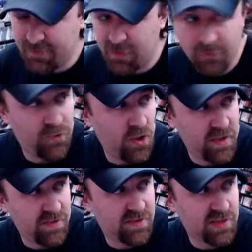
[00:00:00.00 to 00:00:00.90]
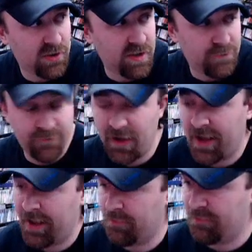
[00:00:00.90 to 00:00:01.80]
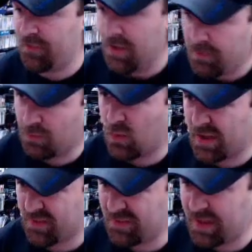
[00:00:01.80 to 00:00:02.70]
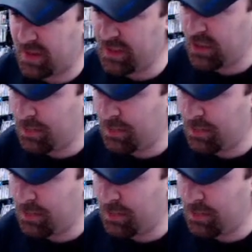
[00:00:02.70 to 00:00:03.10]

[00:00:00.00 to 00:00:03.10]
default is 35, but we have it set a little bit